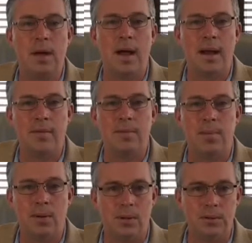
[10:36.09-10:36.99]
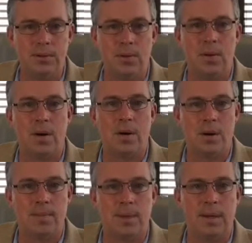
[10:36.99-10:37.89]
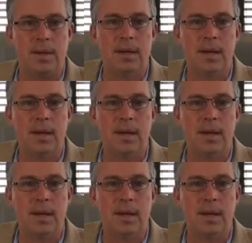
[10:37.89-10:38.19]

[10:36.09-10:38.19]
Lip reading: not have a pulse or a heartbeat,